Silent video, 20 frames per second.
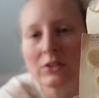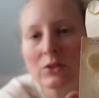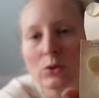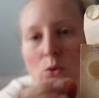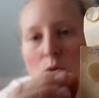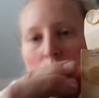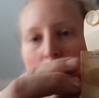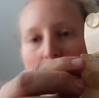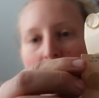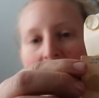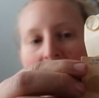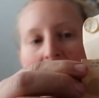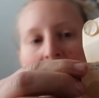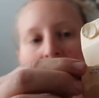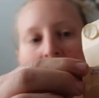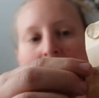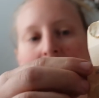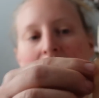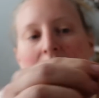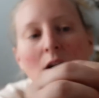Ooh, we
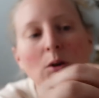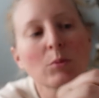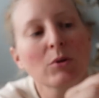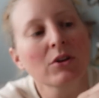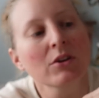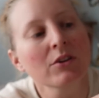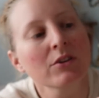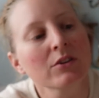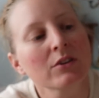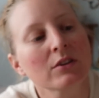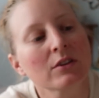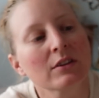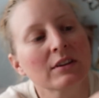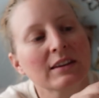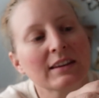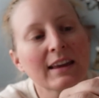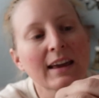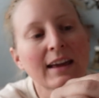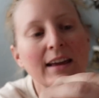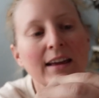got doubles.
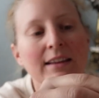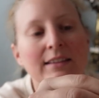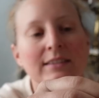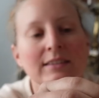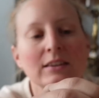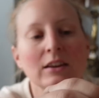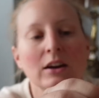Yes.